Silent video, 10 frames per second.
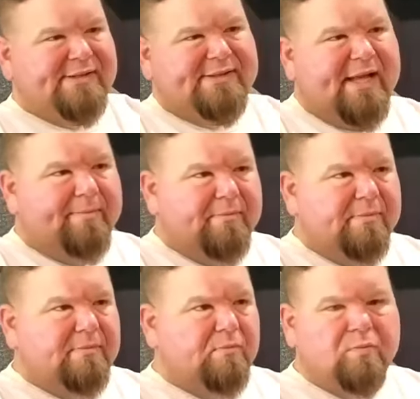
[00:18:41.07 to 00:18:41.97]
the next step
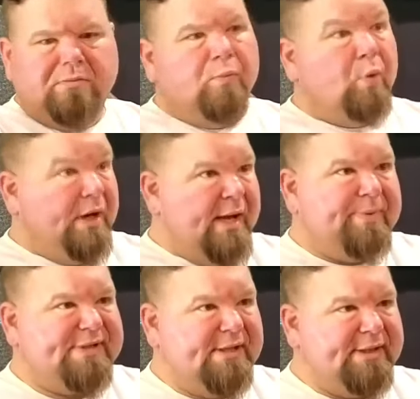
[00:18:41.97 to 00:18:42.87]
what I
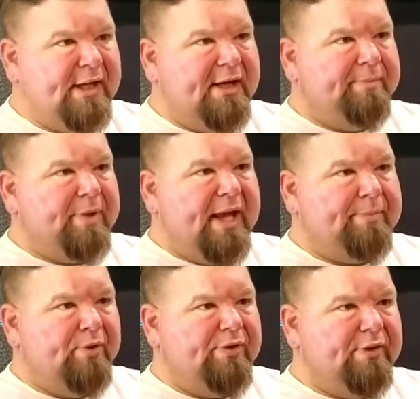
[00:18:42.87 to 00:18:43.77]
presented on at,
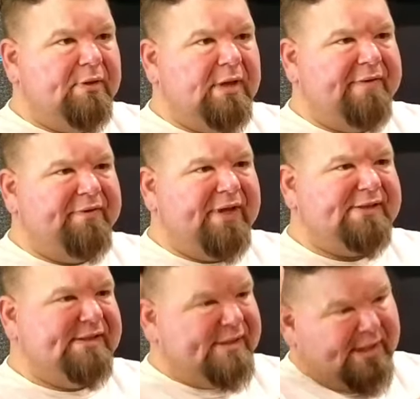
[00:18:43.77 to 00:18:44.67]
at both live events?